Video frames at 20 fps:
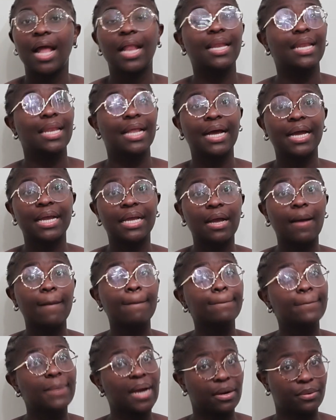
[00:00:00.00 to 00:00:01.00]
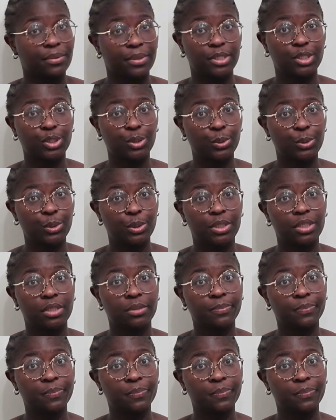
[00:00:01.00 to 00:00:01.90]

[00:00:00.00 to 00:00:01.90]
like parenthood?